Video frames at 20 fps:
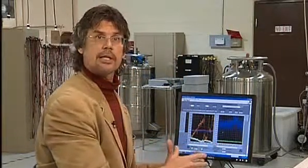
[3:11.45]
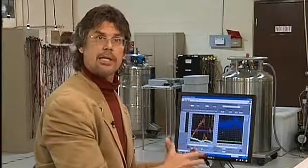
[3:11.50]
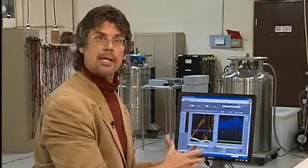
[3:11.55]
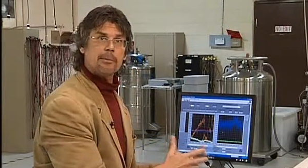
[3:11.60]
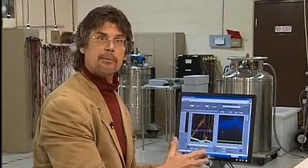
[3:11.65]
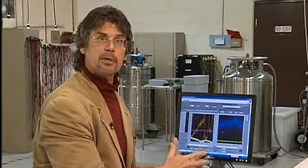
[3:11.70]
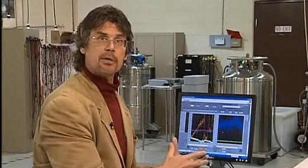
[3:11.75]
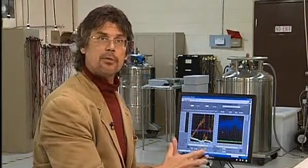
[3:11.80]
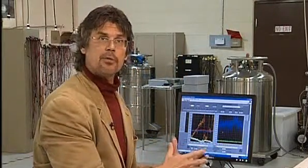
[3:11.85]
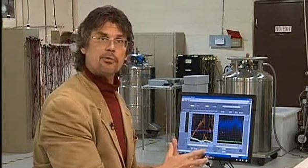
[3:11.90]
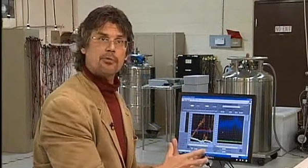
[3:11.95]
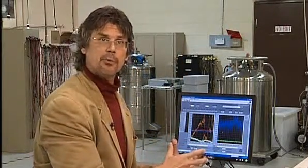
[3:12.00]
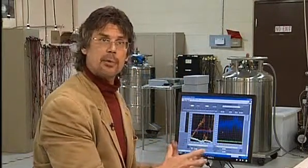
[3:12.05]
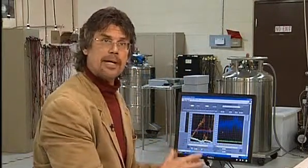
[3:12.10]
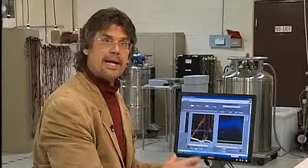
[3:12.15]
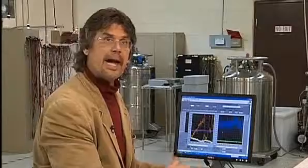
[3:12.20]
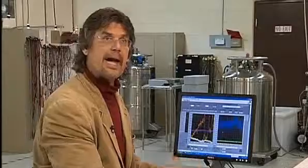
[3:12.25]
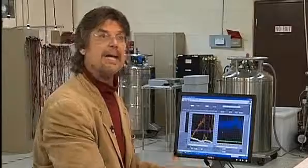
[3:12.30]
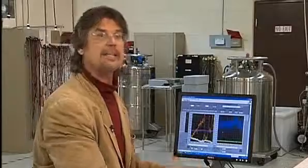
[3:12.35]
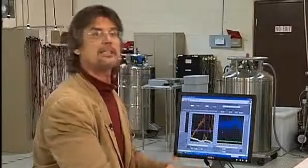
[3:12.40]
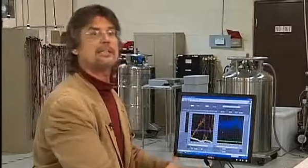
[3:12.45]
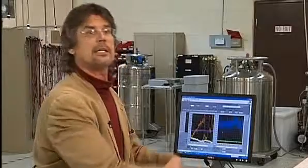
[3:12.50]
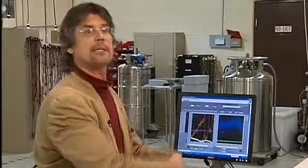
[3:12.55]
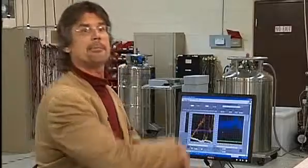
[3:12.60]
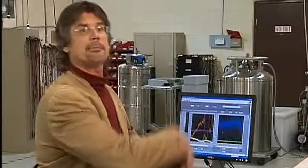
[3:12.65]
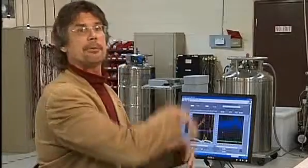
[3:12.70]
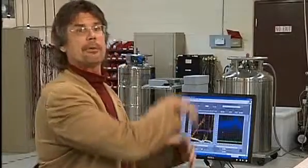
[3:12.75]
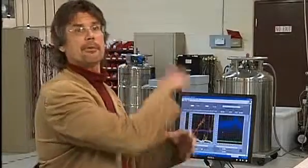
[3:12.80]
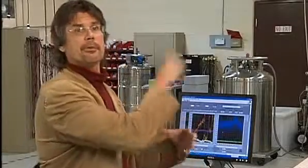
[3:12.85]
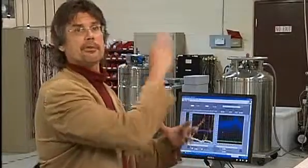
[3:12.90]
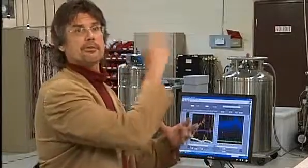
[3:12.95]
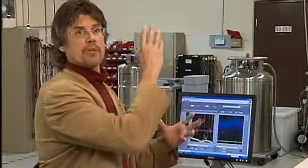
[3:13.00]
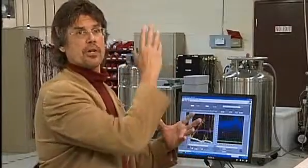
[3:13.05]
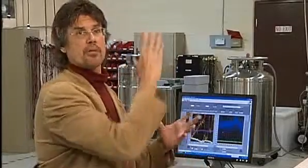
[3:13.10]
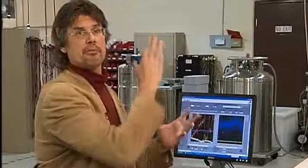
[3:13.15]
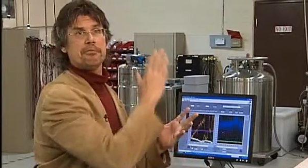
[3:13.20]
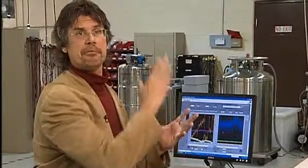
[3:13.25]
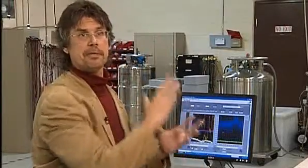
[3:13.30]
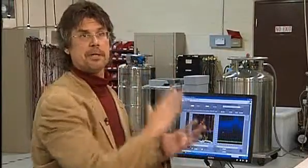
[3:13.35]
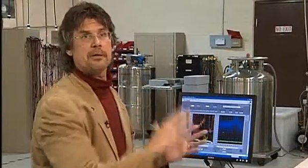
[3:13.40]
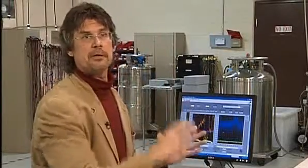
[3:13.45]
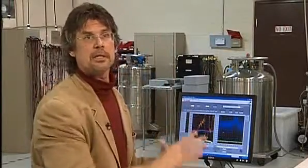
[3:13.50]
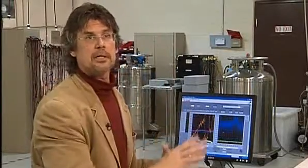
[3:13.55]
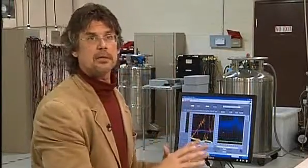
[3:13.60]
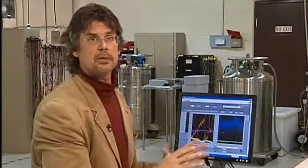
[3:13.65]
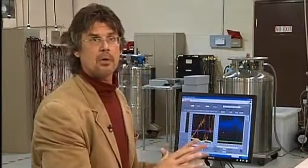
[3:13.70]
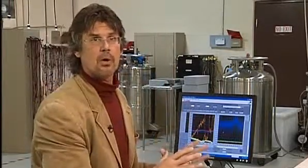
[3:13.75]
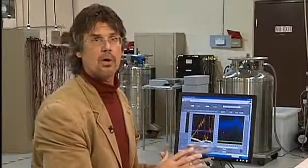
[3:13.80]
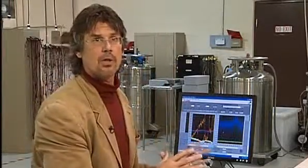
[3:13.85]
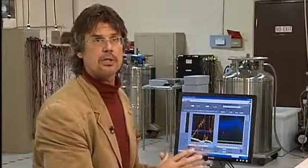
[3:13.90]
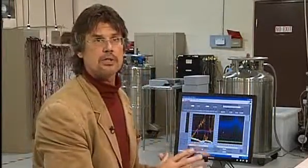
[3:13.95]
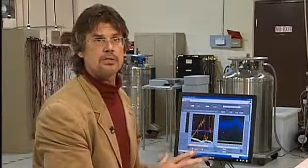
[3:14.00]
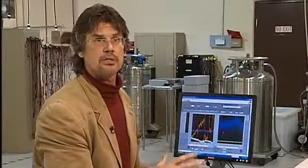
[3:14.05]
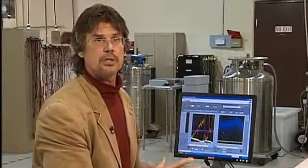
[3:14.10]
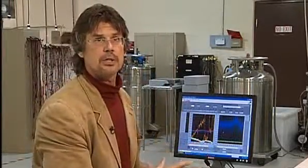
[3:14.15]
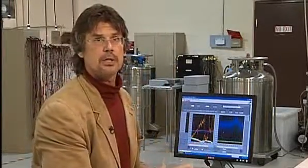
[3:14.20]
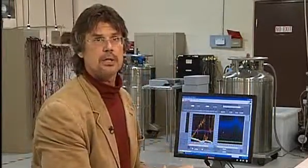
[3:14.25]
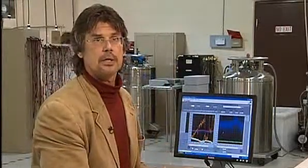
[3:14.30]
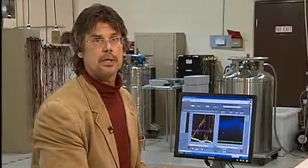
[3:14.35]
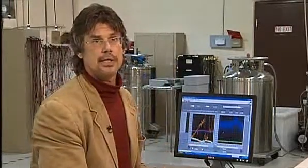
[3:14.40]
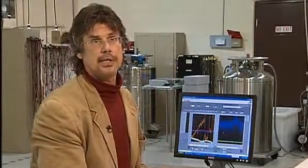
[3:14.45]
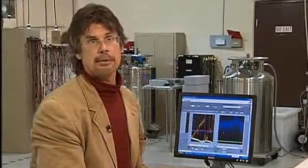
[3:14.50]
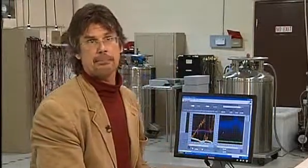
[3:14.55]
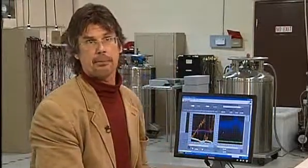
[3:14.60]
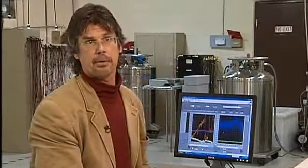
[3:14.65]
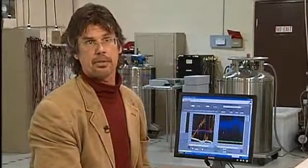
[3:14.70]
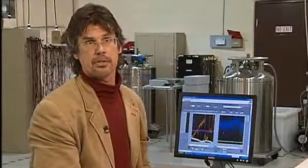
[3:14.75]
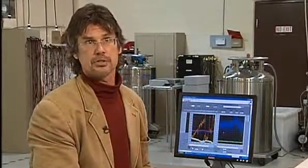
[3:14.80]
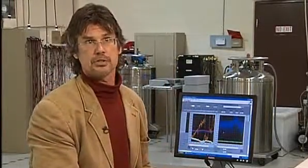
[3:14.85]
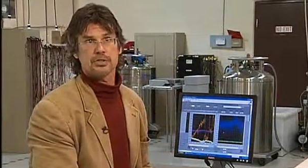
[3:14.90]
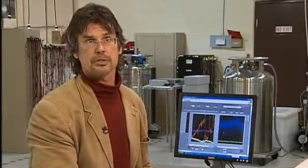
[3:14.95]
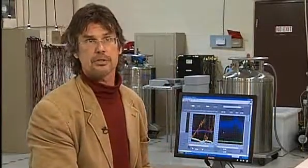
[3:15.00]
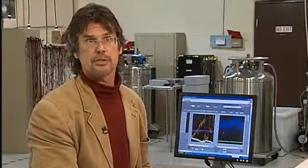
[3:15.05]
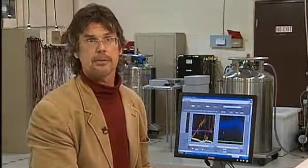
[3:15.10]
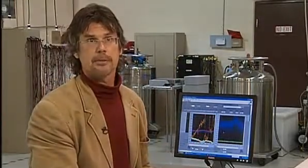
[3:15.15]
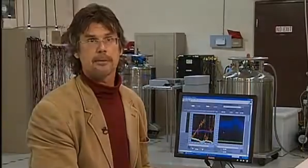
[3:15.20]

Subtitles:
chemicals react and produce a very large heat burst.